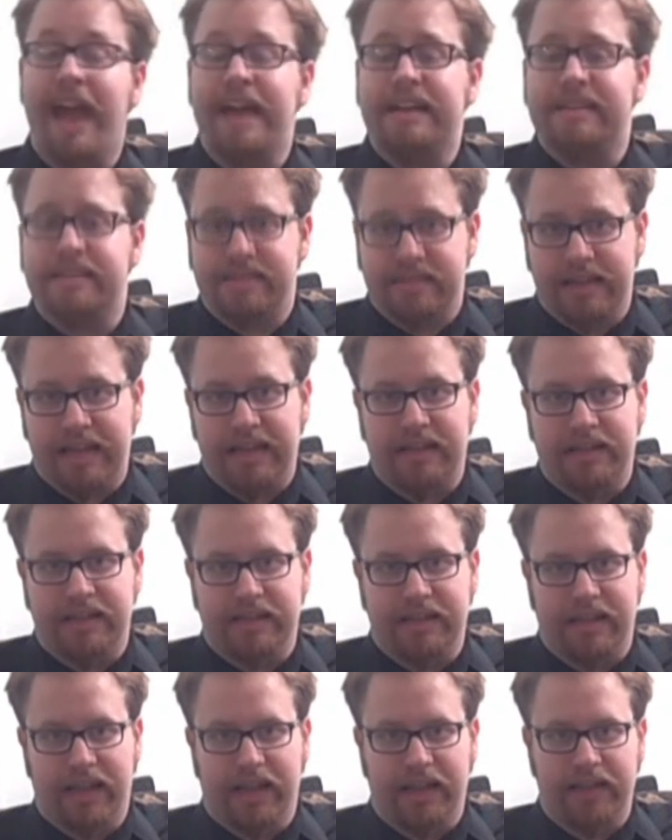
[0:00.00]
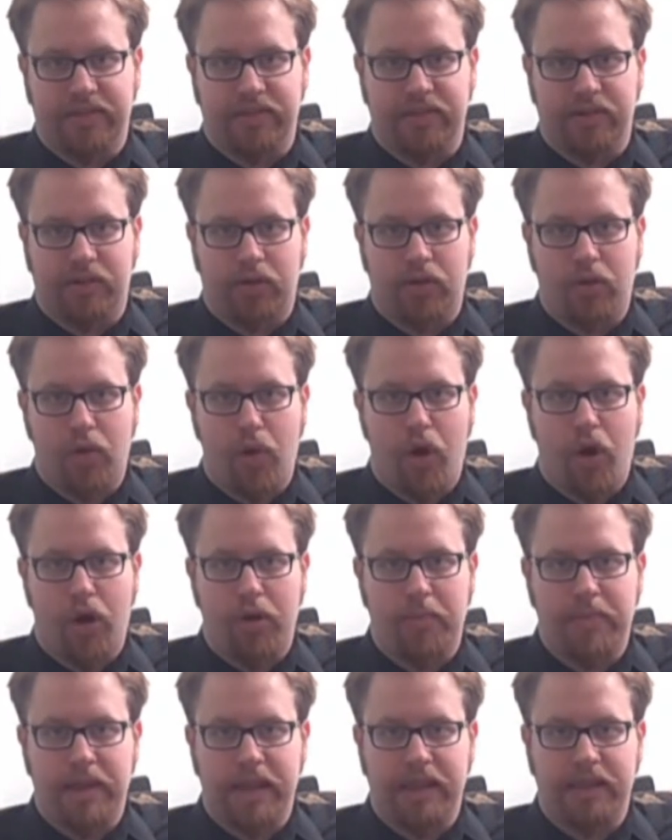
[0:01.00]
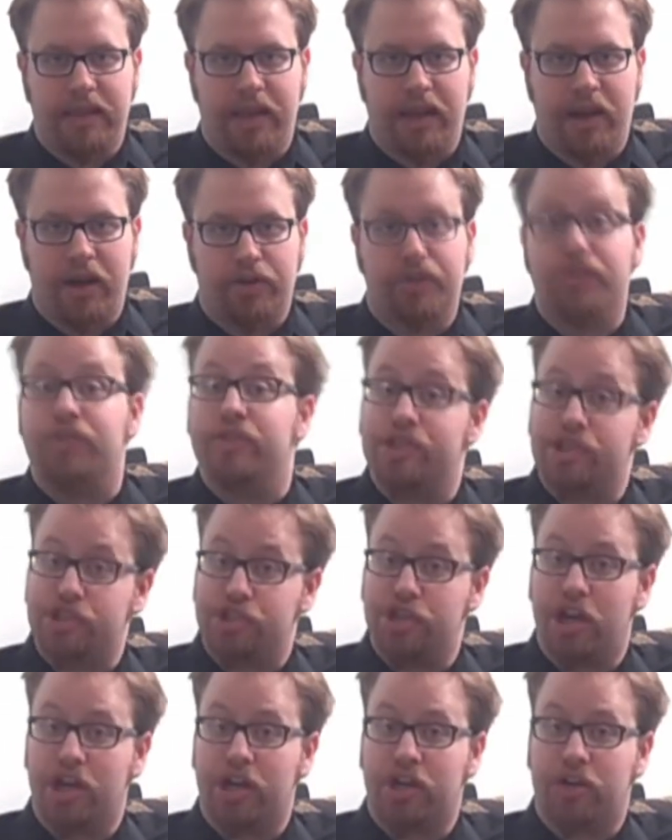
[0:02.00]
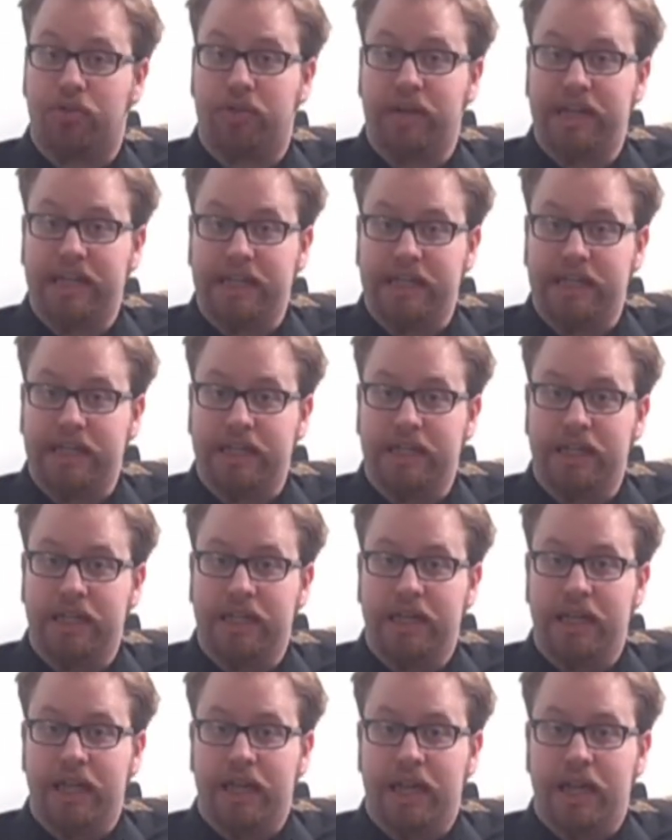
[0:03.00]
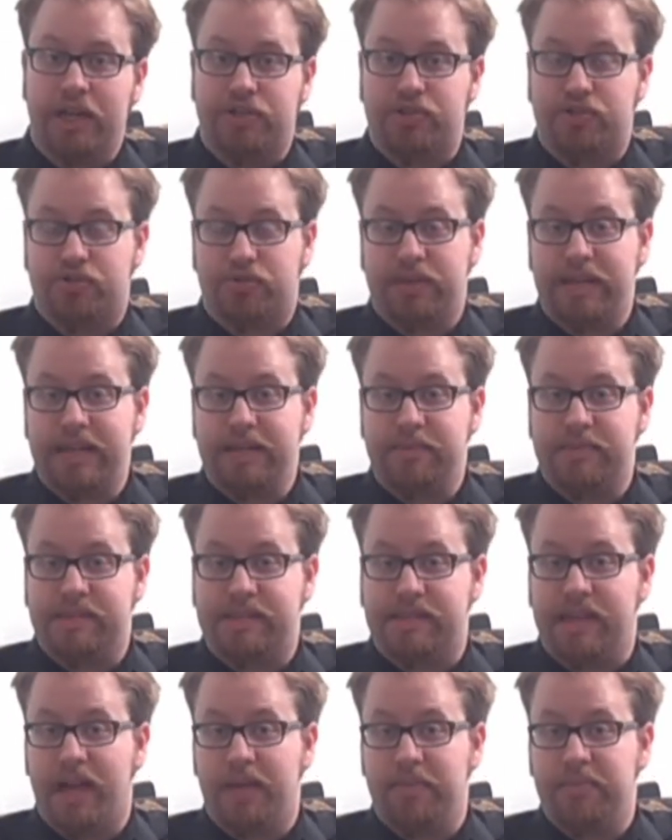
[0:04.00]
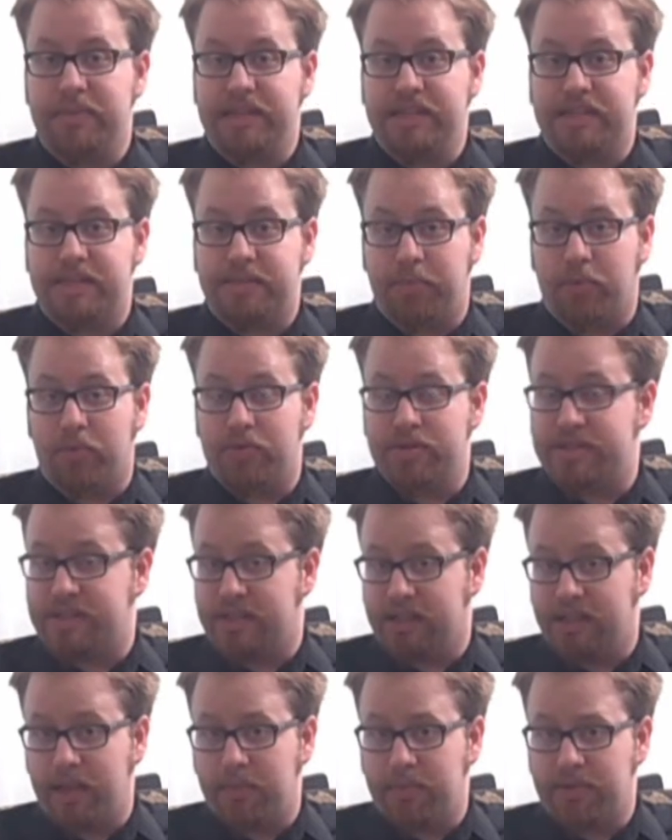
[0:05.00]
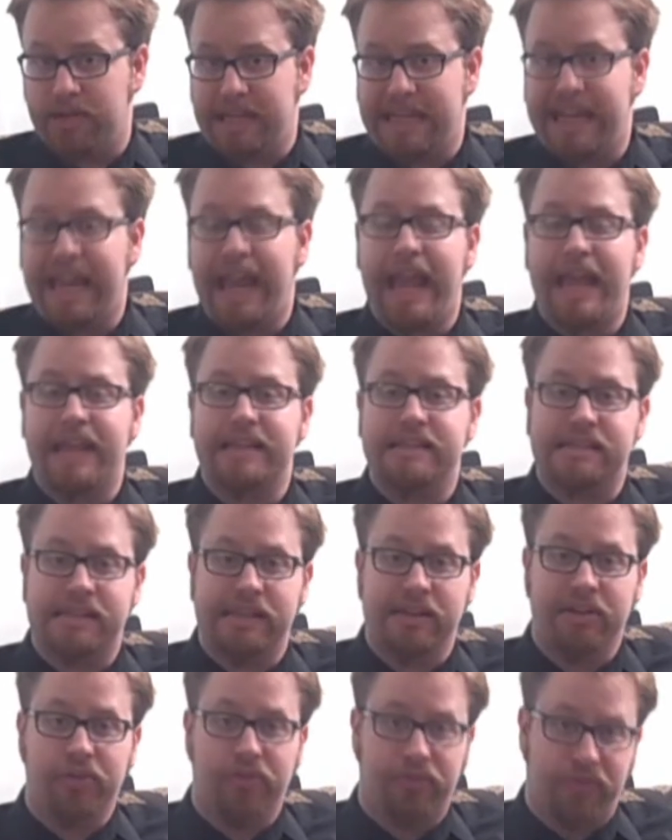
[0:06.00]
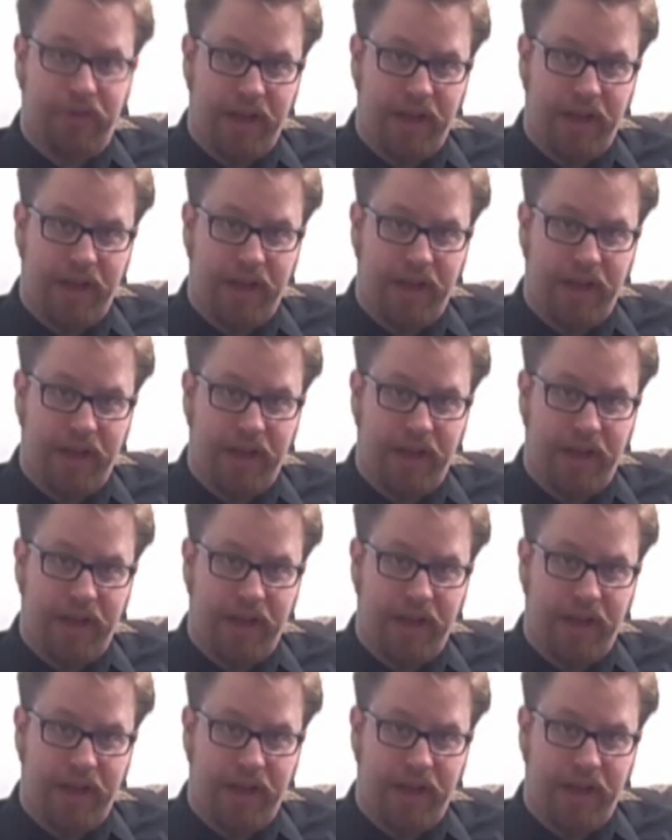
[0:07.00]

As stated in Case Zero, our main character is Chuck Greene, extreme zombie sports celebrity and single